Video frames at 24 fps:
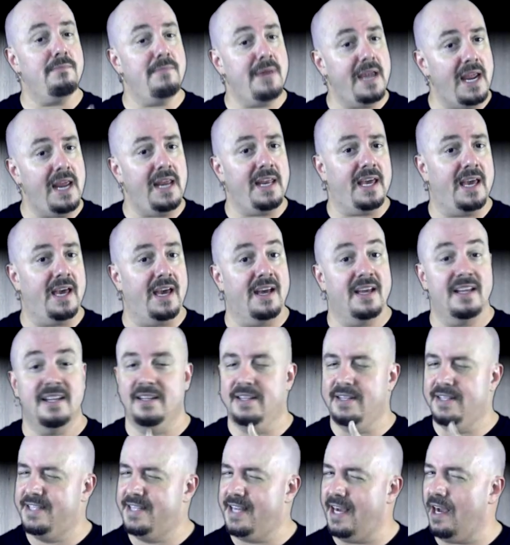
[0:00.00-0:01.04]
media
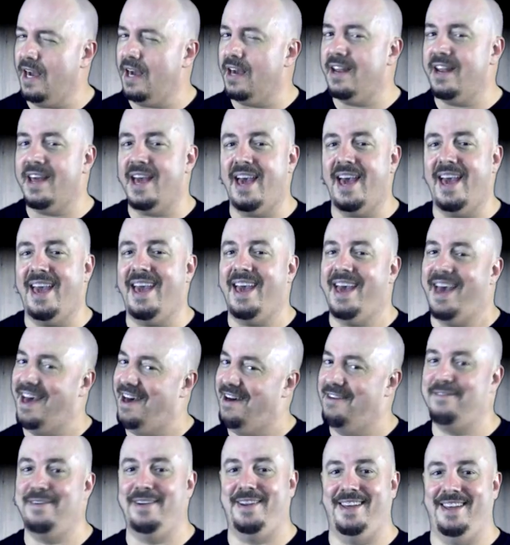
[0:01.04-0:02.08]
DNA
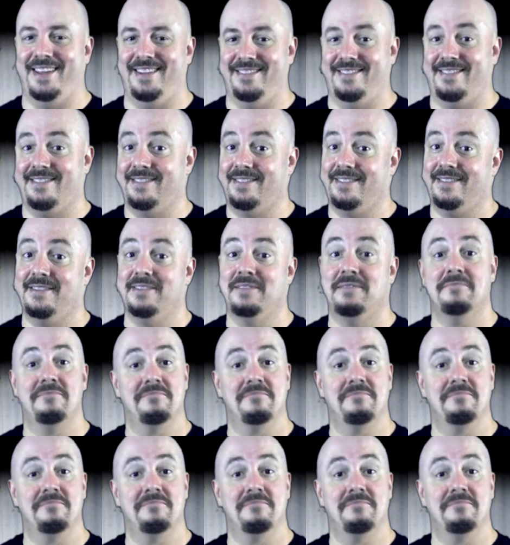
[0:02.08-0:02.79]
evidence.